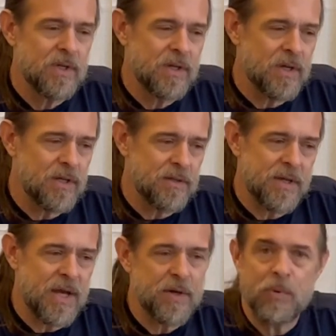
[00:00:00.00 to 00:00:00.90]

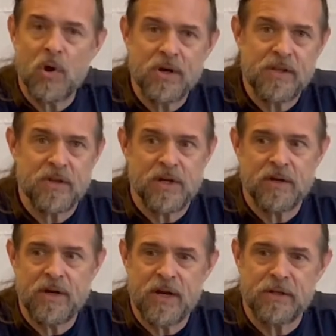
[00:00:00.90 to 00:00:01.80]
they had a party
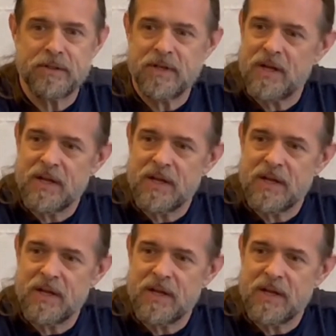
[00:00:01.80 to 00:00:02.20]
there, and